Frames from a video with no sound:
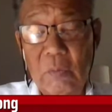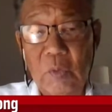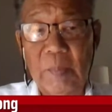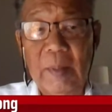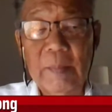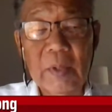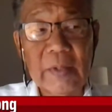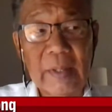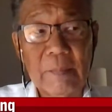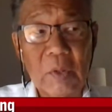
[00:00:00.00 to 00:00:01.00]
Remember
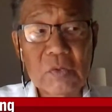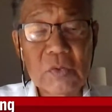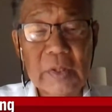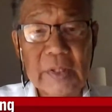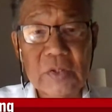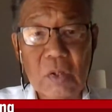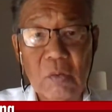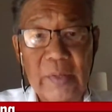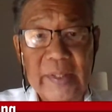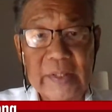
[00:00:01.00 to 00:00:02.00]
that most of these
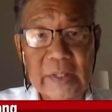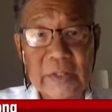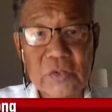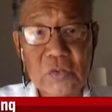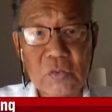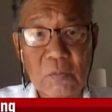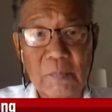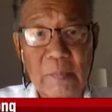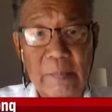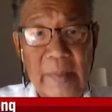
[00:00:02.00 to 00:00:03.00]
OE discs are
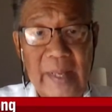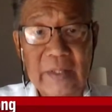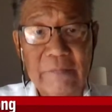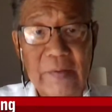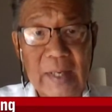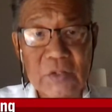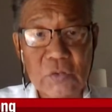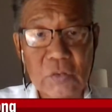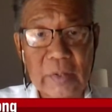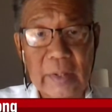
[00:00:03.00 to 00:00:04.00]

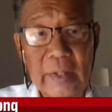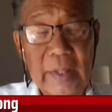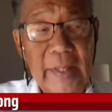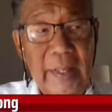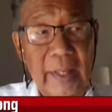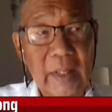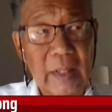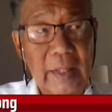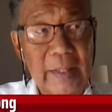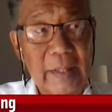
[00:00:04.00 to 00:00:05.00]
manufactured in
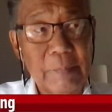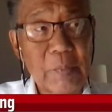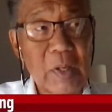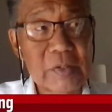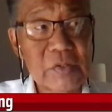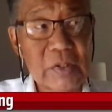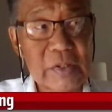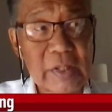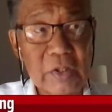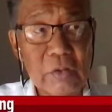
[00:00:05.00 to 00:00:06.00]
a, a process
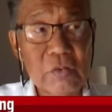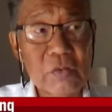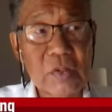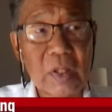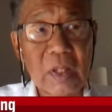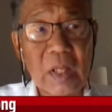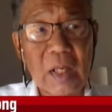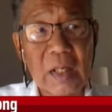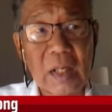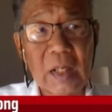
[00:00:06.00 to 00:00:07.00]
that uses a
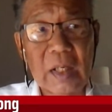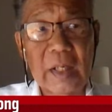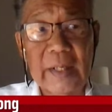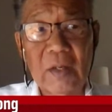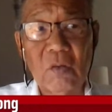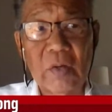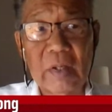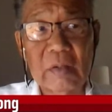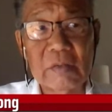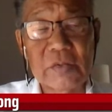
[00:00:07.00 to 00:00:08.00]
lot of cutting
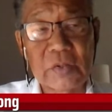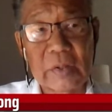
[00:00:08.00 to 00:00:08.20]
oil